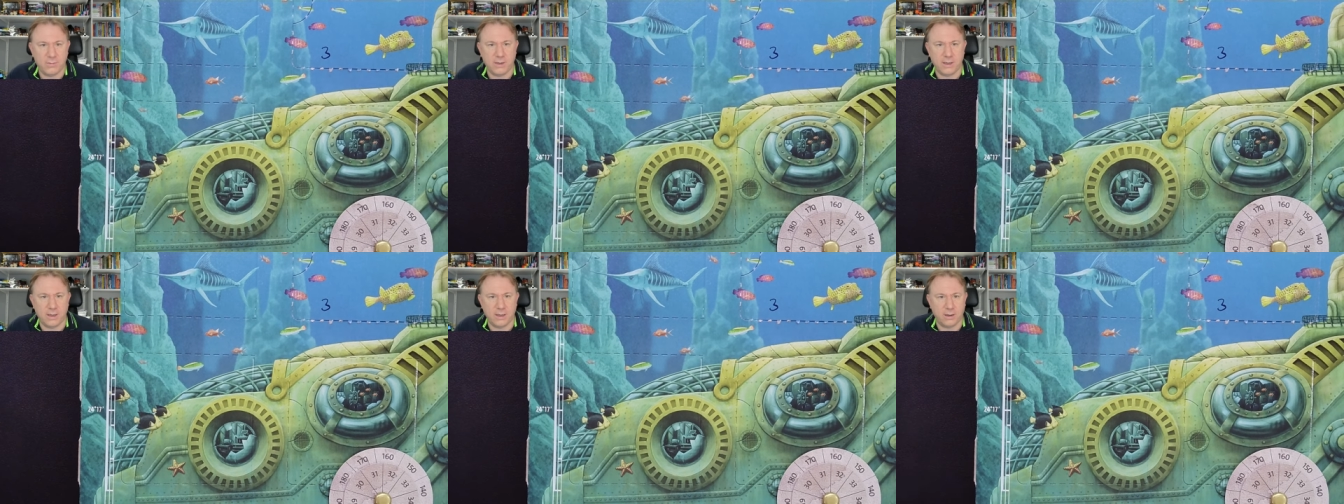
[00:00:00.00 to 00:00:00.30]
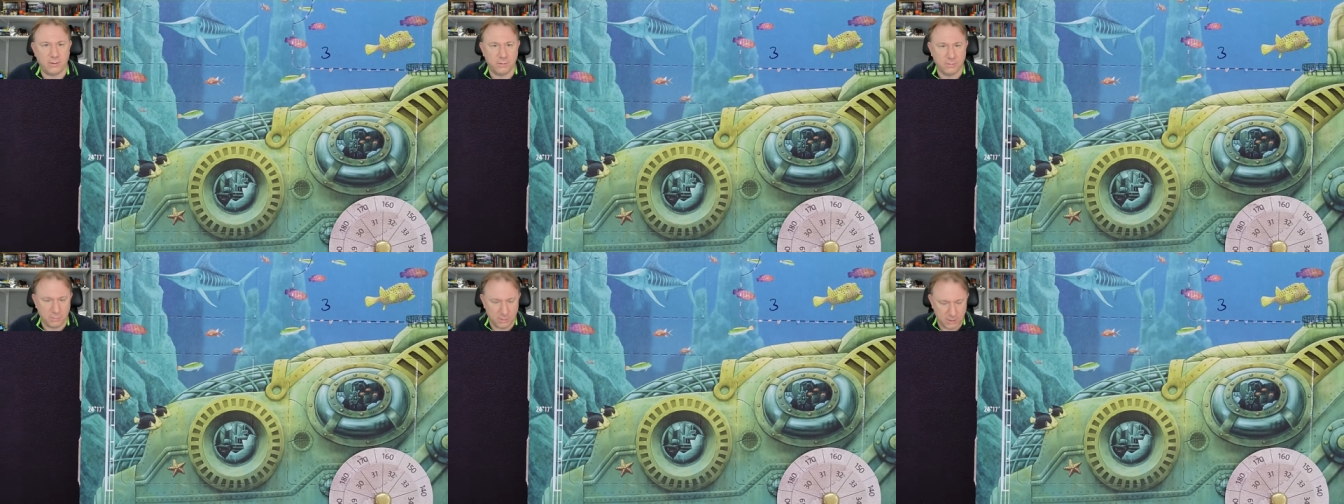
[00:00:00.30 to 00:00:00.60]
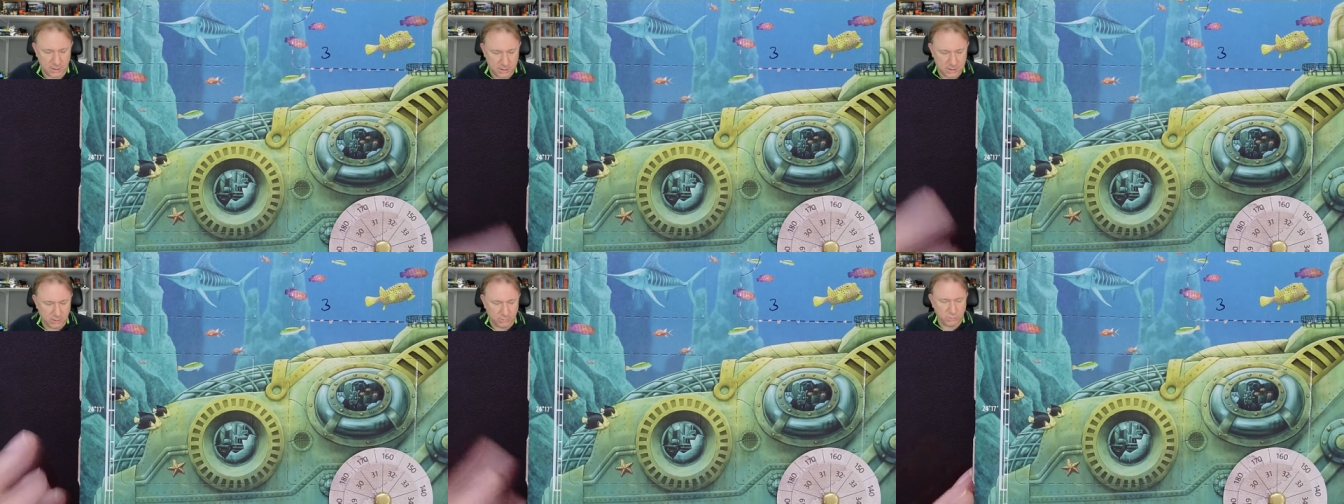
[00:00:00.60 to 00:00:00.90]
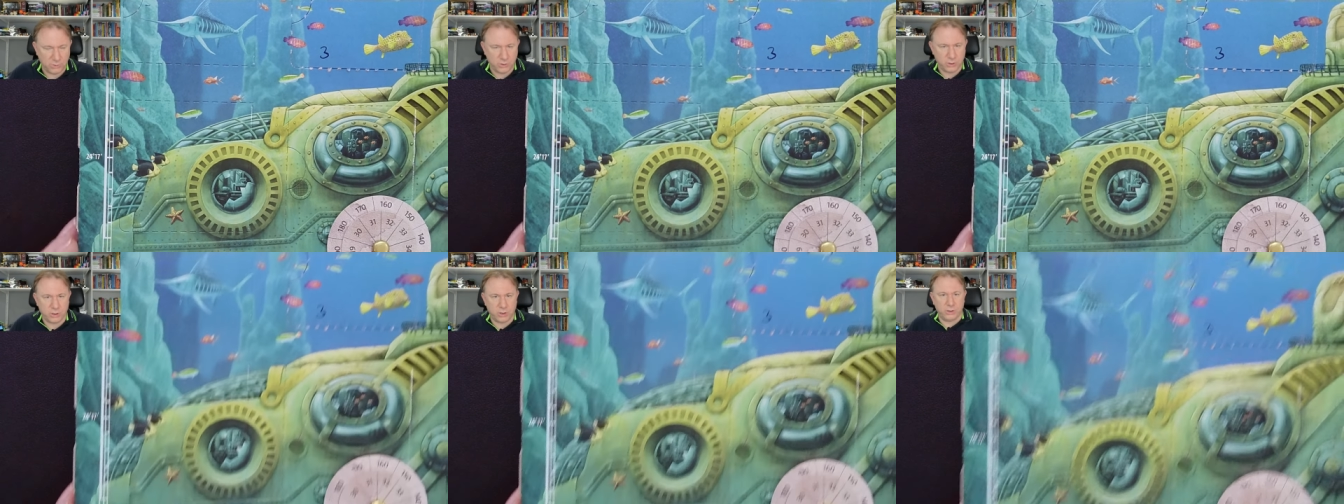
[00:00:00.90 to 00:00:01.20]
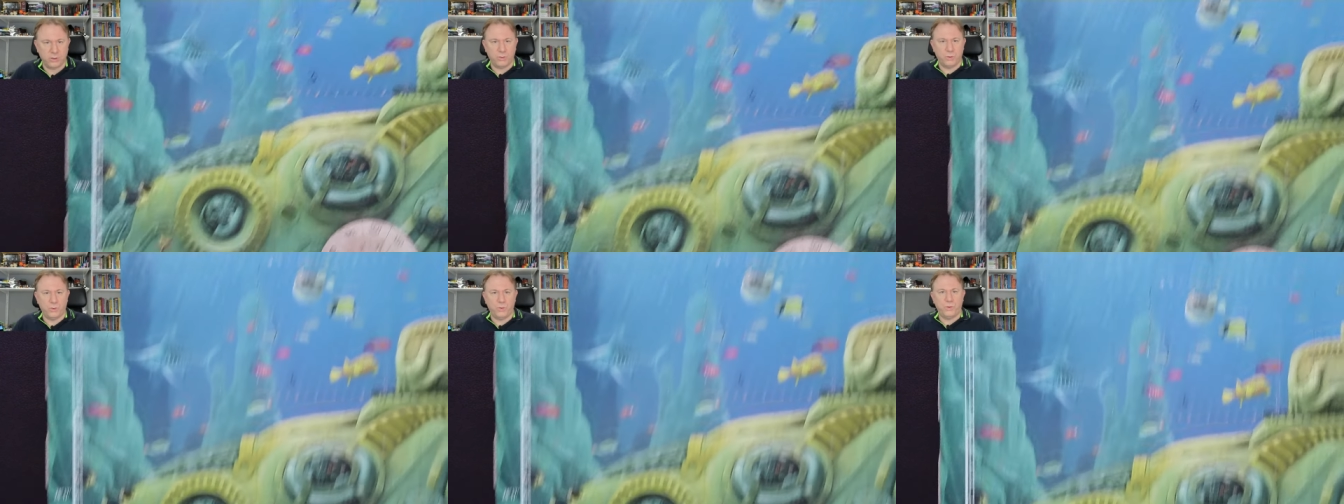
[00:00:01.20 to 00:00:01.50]
we go. It told you to
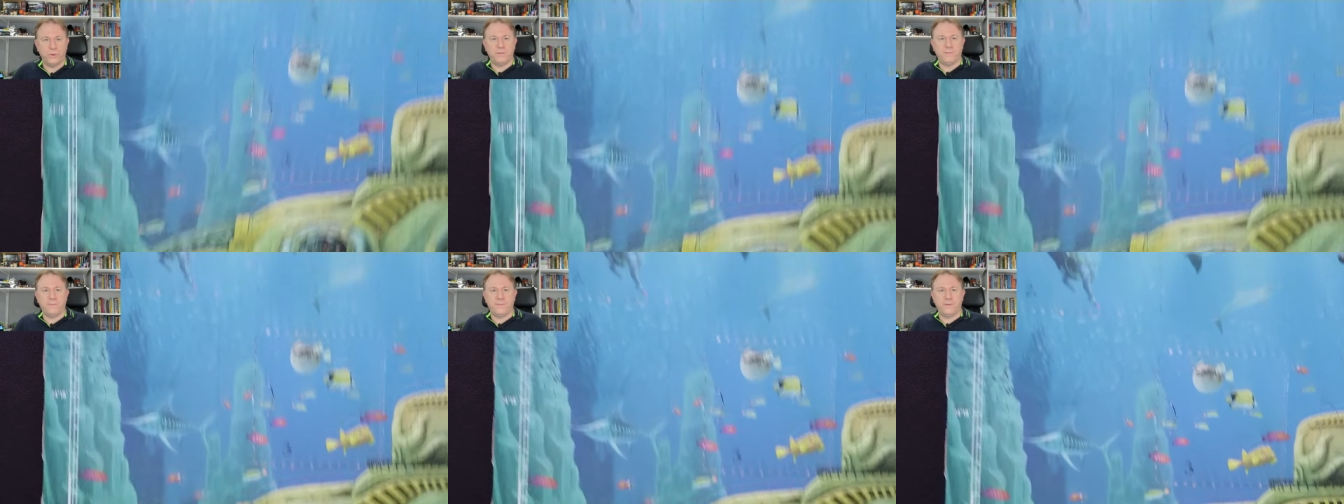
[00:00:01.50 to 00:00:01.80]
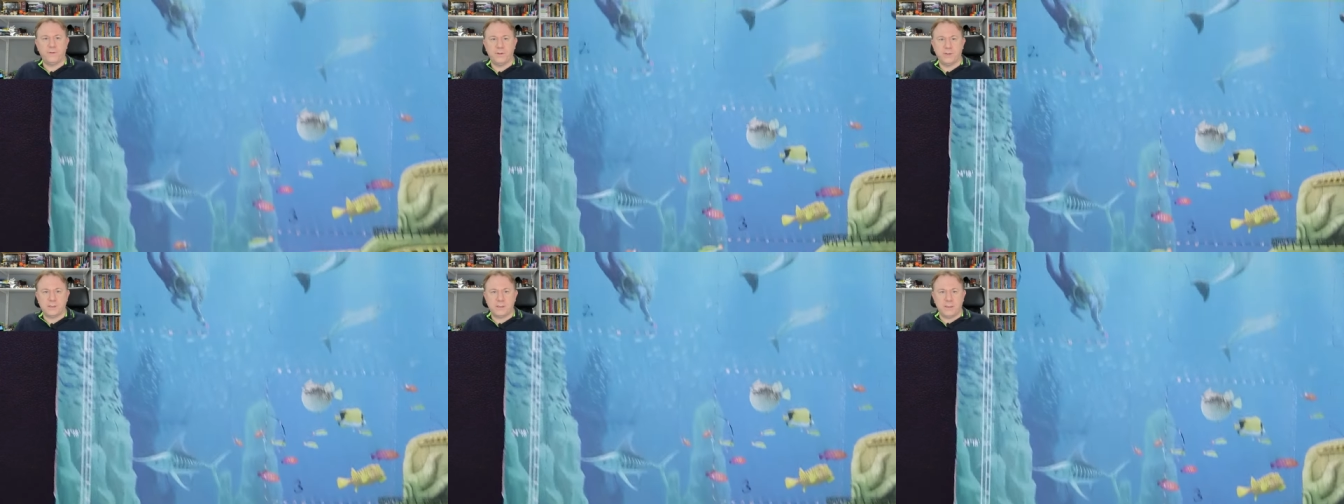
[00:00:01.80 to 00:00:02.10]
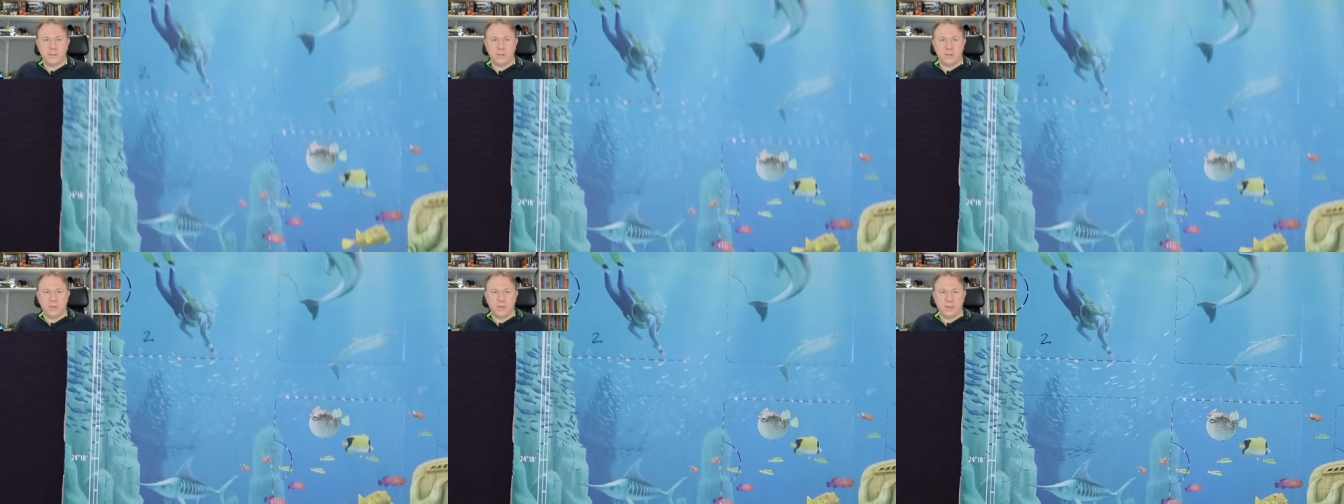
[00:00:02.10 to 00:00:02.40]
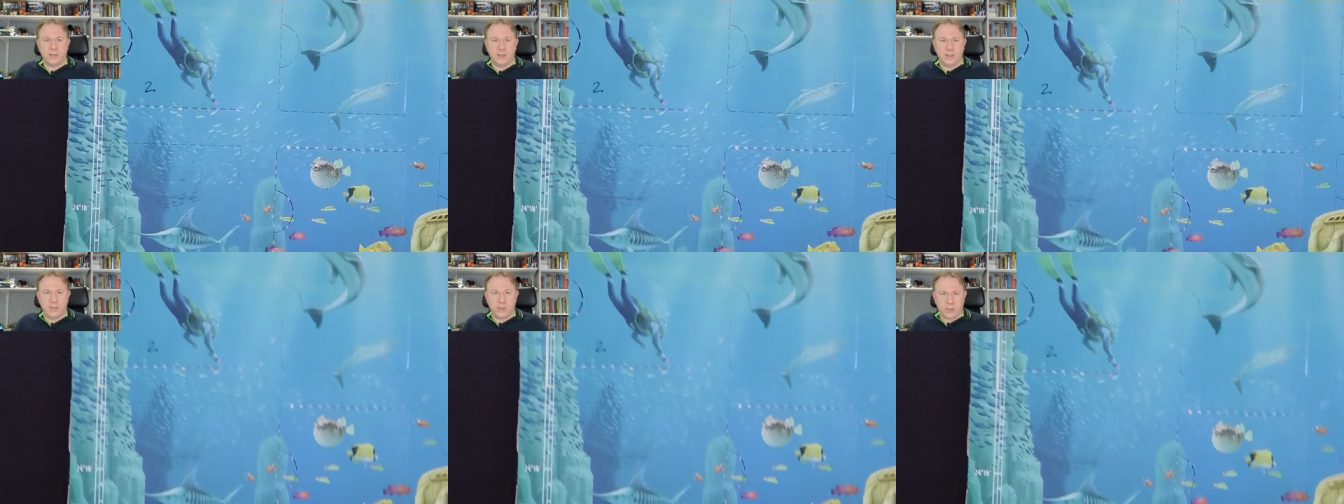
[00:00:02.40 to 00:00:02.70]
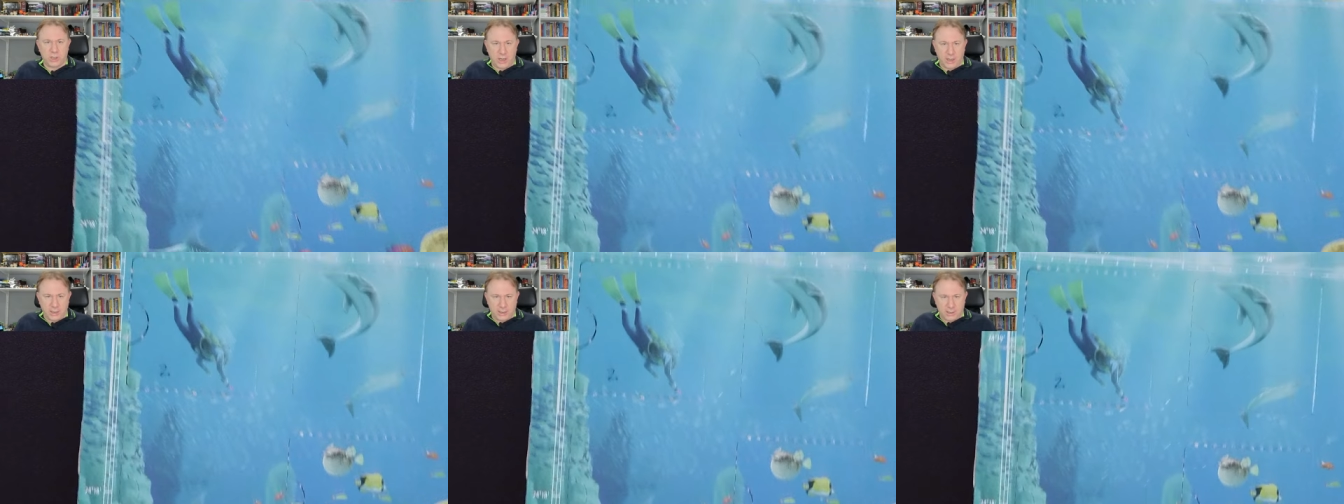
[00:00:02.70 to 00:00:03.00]
ignore the first number in
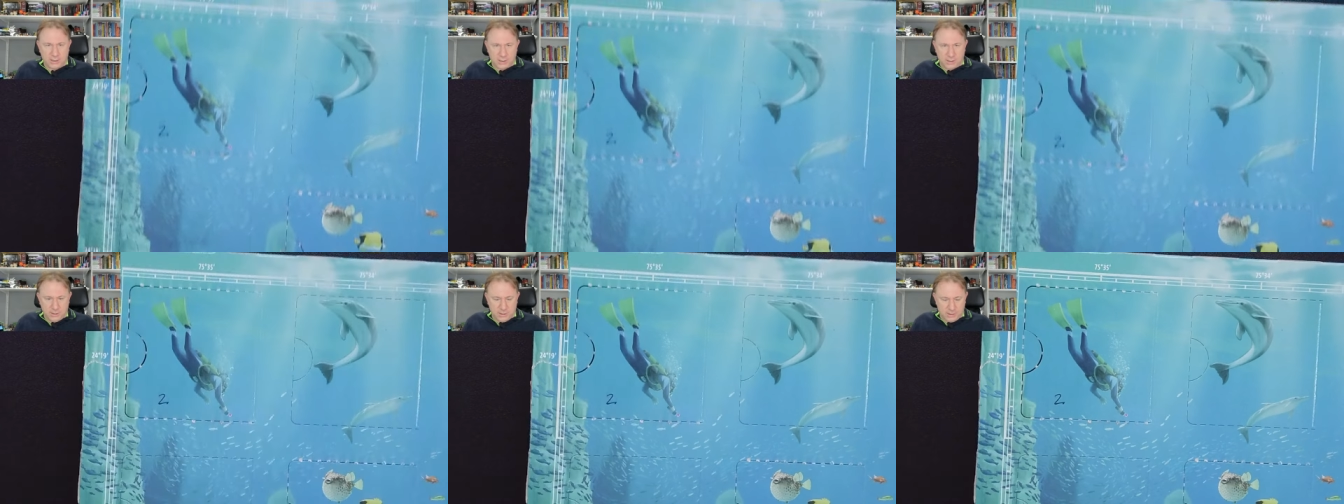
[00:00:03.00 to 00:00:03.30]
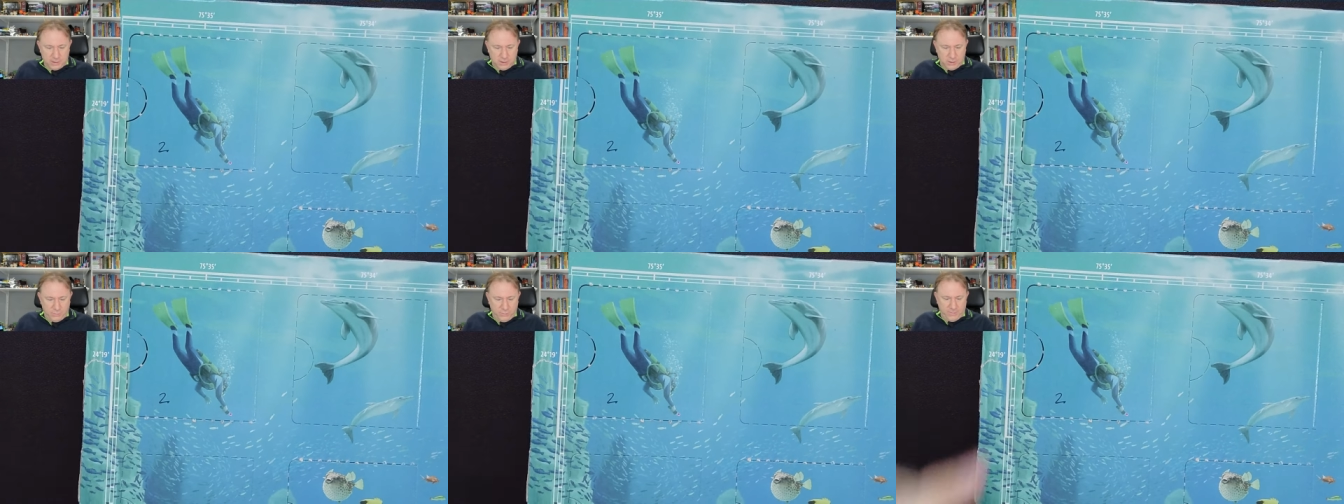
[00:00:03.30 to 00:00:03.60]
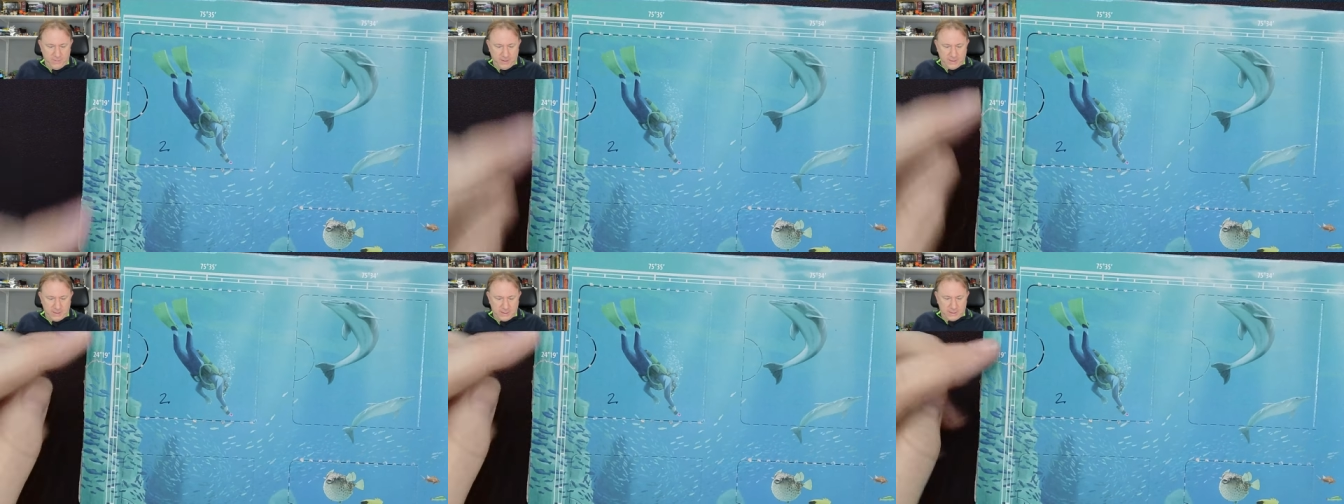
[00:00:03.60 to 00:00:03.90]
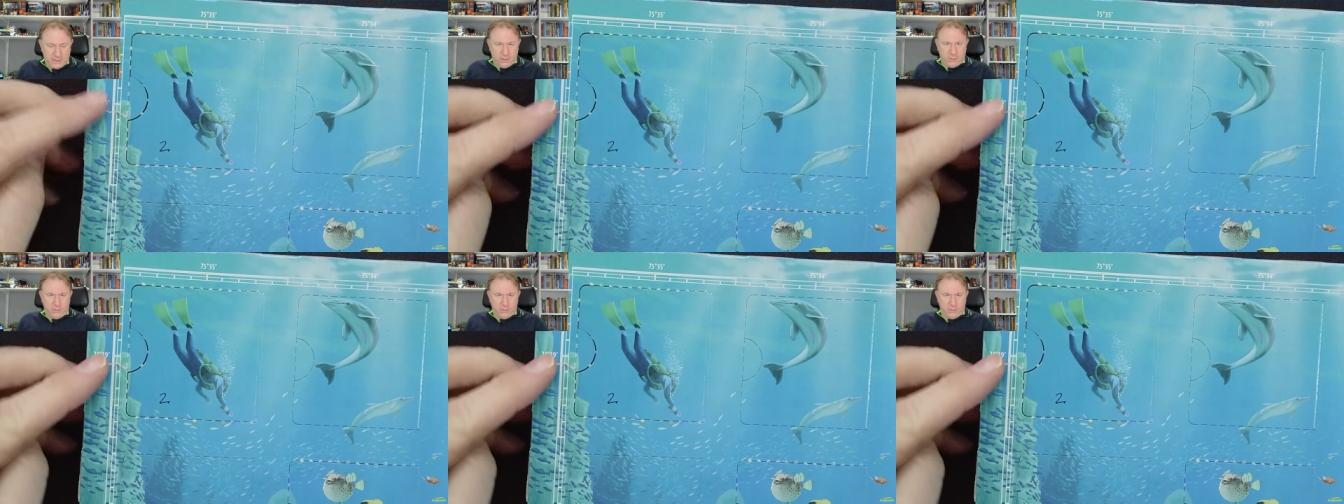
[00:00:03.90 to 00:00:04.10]
each case. So we've basically